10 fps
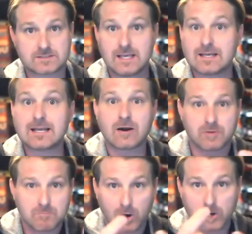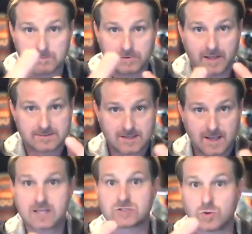in and out of the marketplace
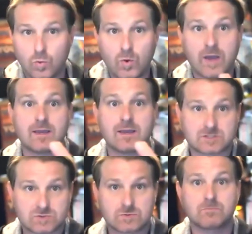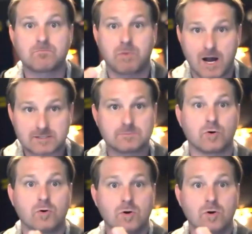as quick as possible,